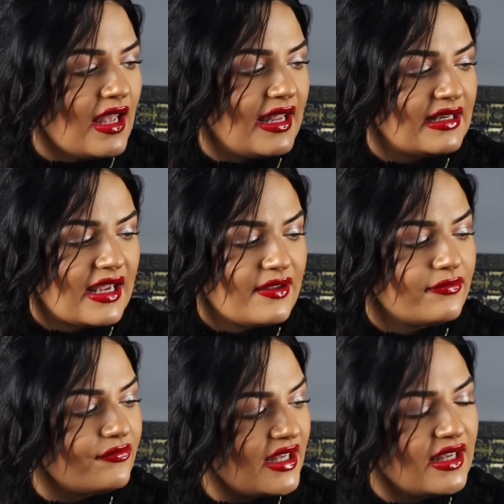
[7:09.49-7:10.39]
and I
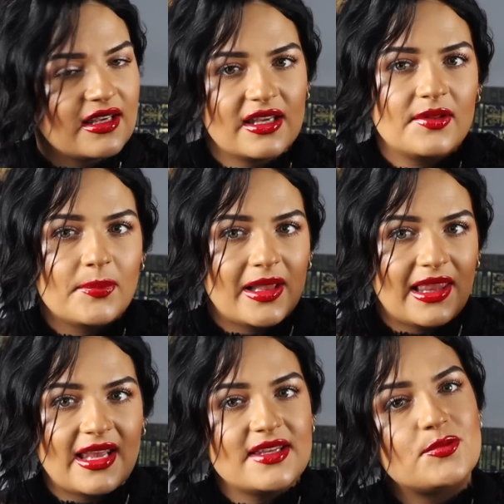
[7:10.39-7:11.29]
think it
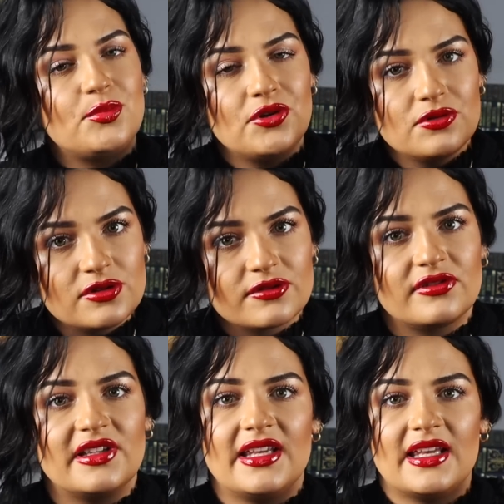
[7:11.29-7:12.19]
plays
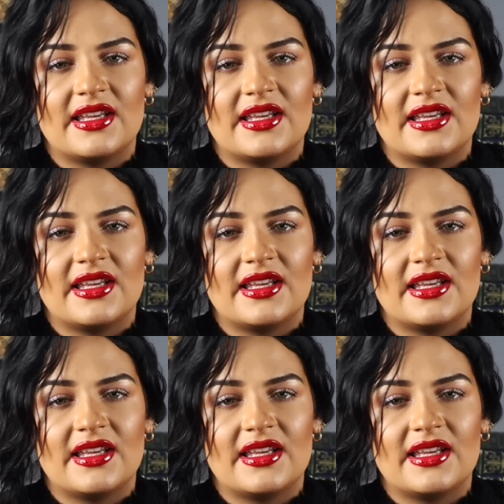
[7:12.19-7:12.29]
beautifully